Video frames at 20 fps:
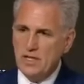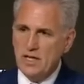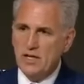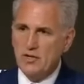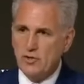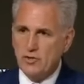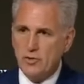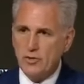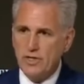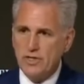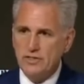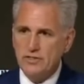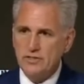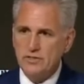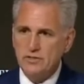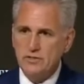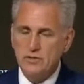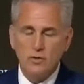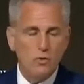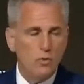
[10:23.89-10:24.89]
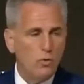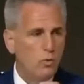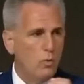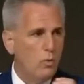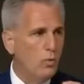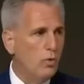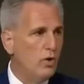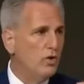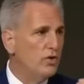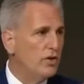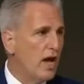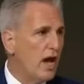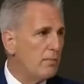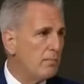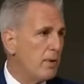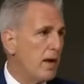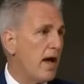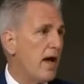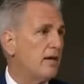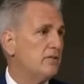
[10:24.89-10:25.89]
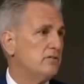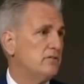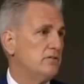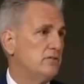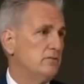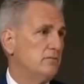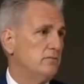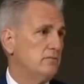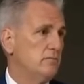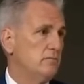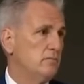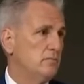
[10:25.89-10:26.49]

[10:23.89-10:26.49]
increase will not pass.